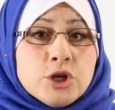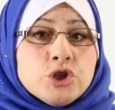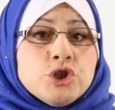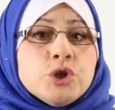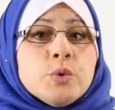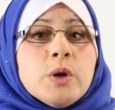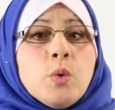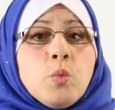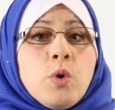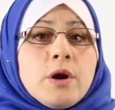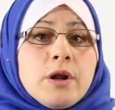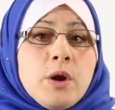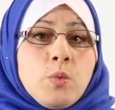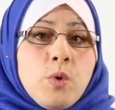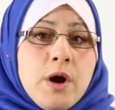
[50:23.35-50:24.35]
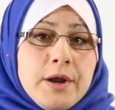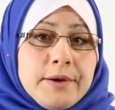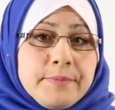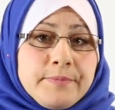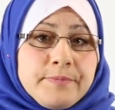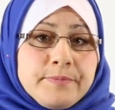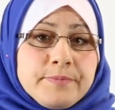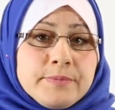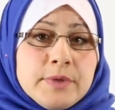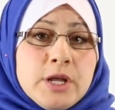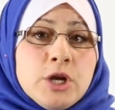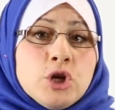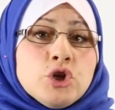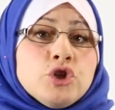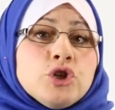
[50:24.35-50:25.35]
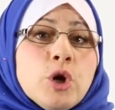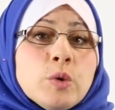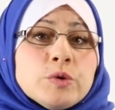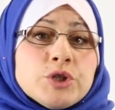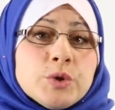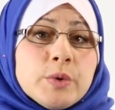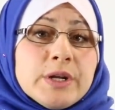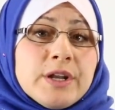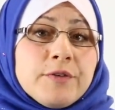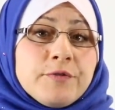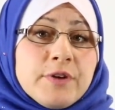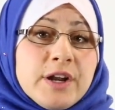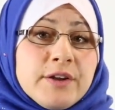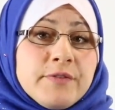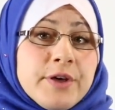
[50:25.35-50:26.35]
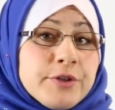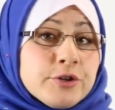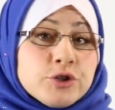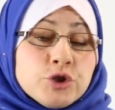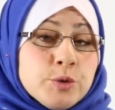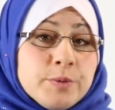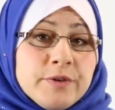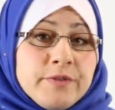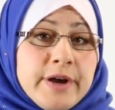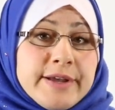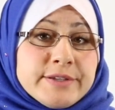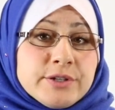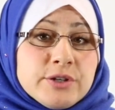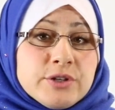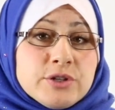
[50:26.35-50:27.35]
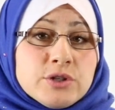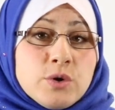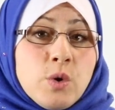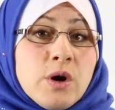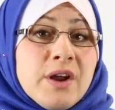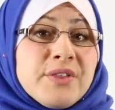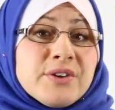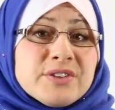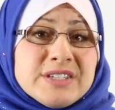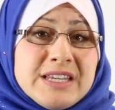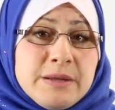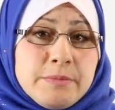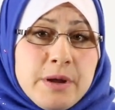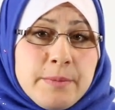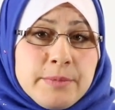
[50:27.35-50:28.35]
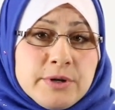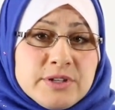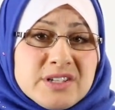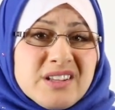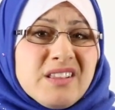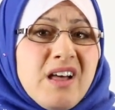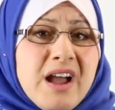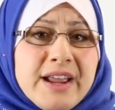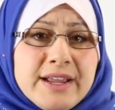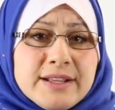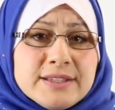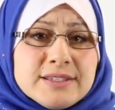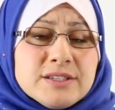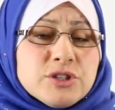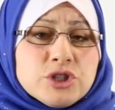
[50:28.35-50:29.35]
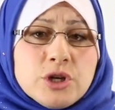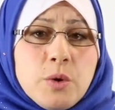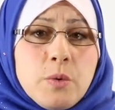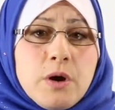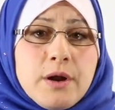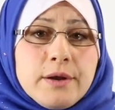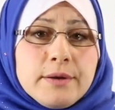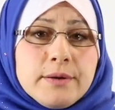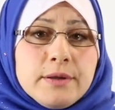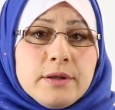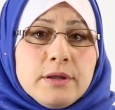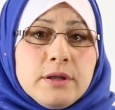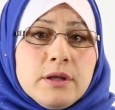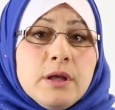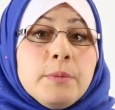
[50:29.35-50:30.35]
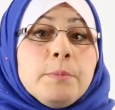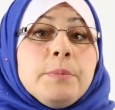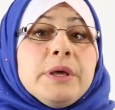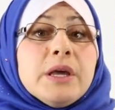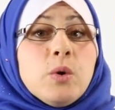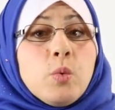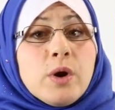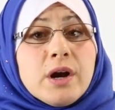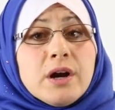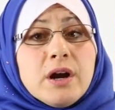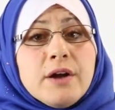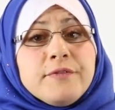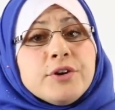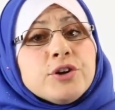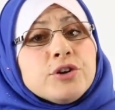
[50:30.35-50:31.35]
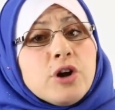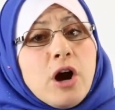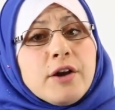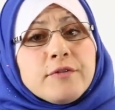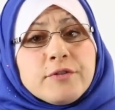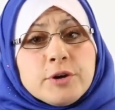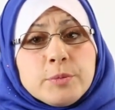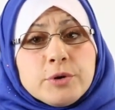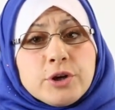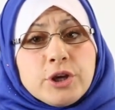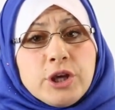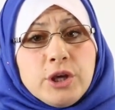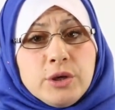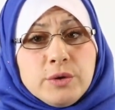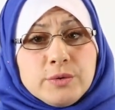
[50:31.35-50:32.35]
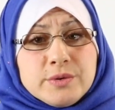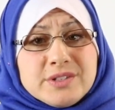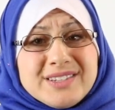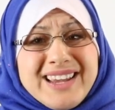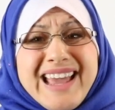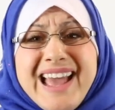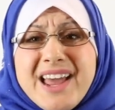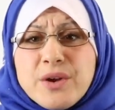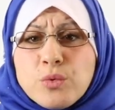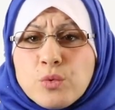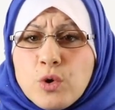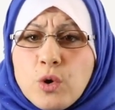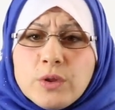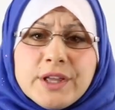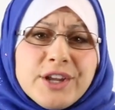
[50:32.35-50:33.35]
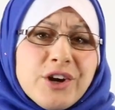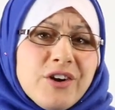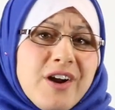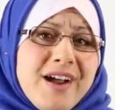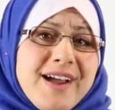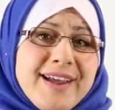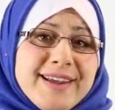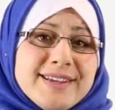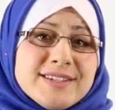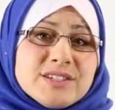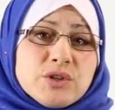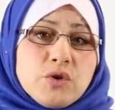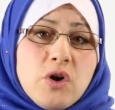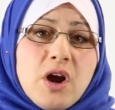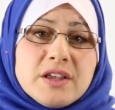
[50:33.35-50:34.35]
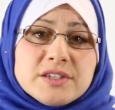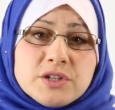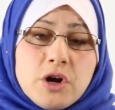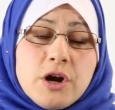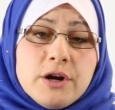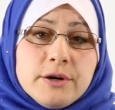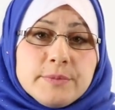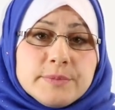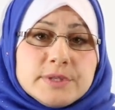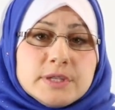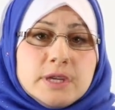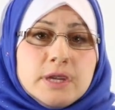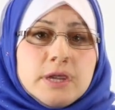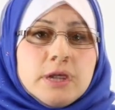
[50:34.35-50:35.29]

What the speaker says: Do it one-on-one. Don't do it in front of other supervisors or other team members, clients, and so on. Be aware of your nonverbal cues. Again, rolling your eyes, crossed arms.